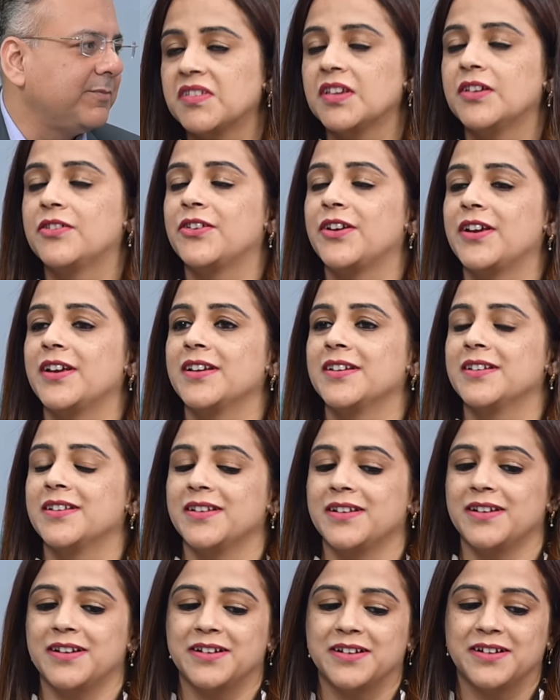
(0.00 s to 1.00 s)
Great,
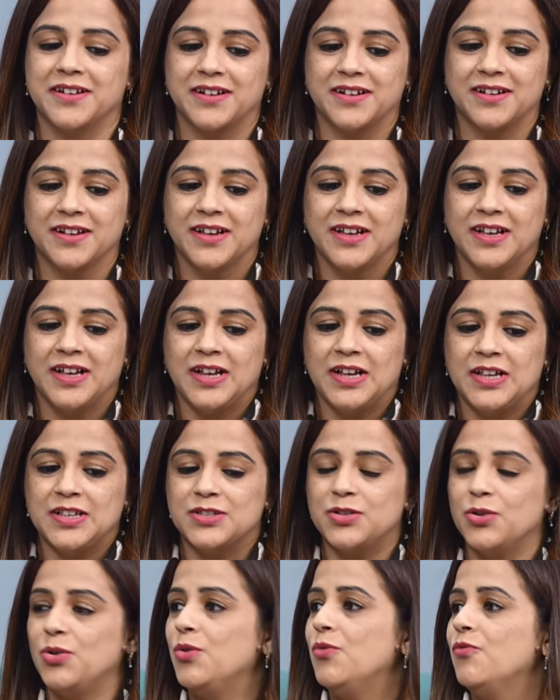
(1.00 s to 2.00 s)
great, great.
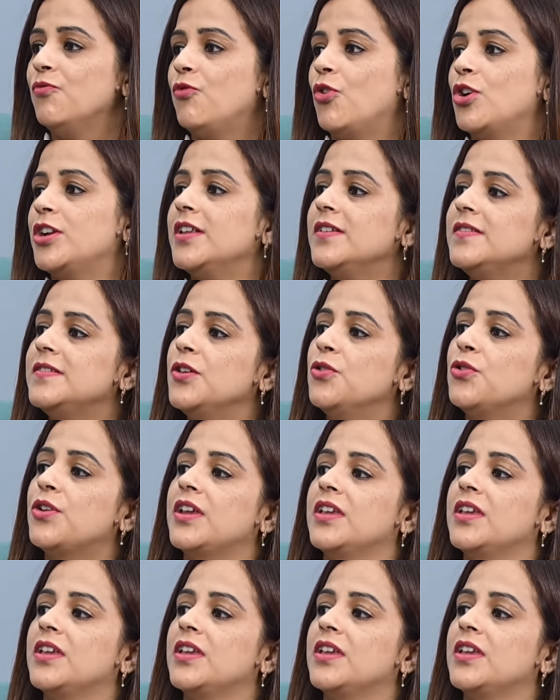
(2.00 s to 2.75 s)
So, what is your